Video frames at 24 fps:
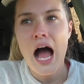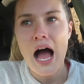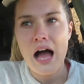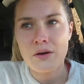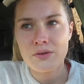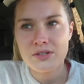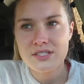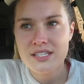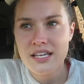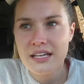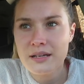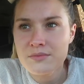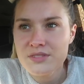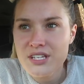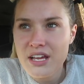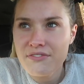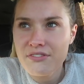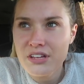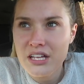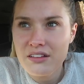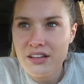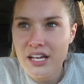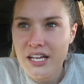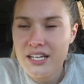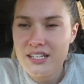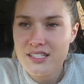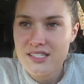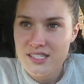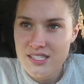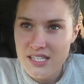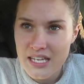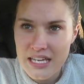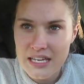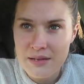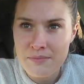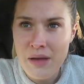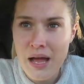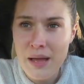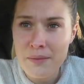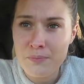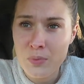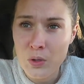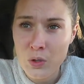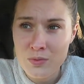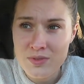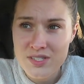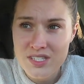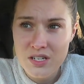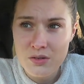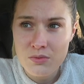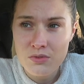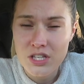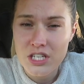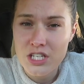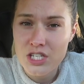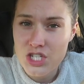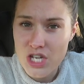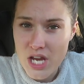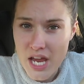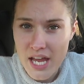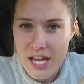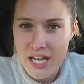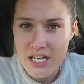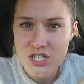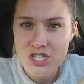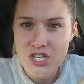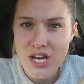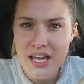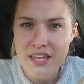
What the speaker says: I would say I'm definitely like a C. My boobs didn't really change.